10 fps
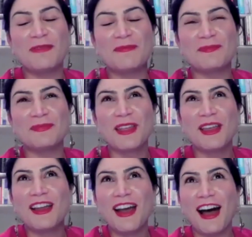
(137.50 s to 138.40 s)
um,
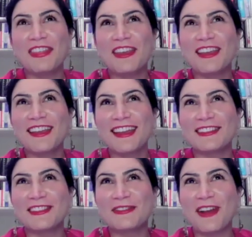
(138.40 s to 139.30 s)
I think
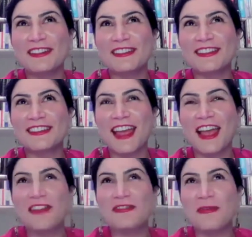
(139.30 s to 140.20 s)
it's fair to
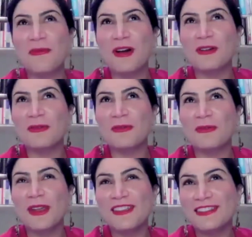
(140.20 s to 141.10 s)
say, from what
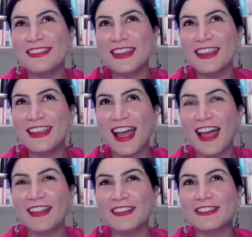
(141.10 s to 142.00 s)
we see
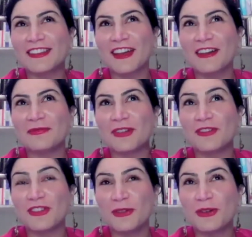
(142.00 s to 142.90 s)
as um,
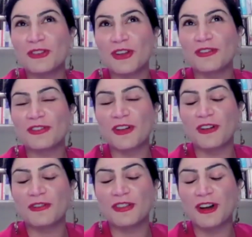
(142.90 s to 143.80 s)
viewers of
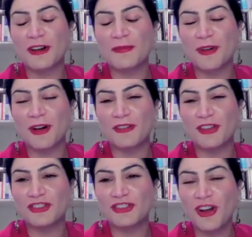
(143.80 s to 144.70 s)
of um, of
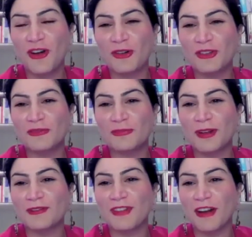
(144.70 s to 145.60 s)
this show, you've
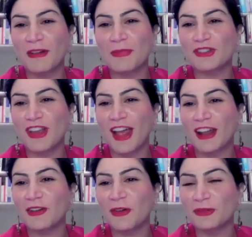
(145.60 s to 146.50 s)
been very much
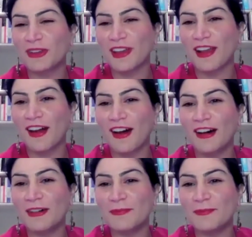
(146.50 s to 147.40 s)
hand holding
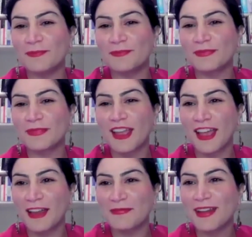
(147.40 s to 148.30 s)
um,
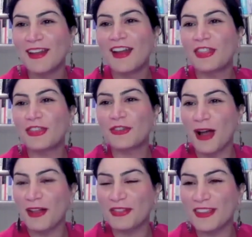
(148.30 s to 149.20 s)
him
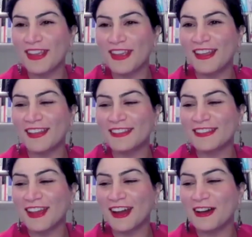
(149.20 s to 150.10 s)
throughout the
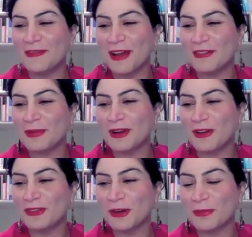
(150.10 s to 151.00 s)
years. Um, everybody
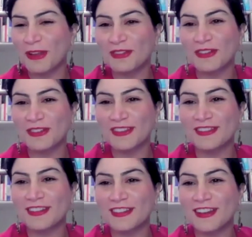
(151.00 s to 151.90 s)
knows that a personal
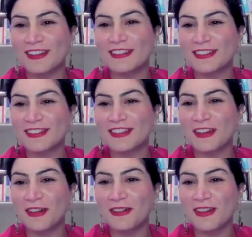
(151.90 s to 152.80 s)
assistant is, you
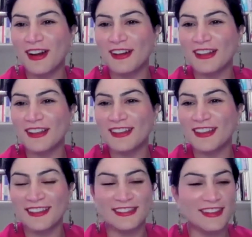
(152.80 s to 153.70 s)
know, uh,
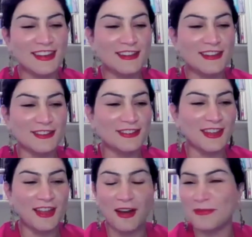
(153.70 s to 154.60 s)
is the key to
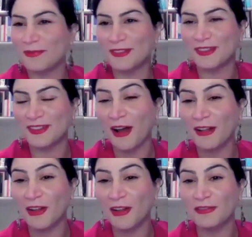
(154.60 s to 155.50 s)

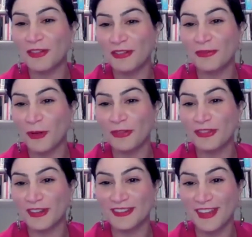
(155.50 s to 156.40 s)
a lot of one's
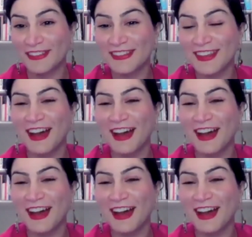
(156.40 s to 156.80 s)
success.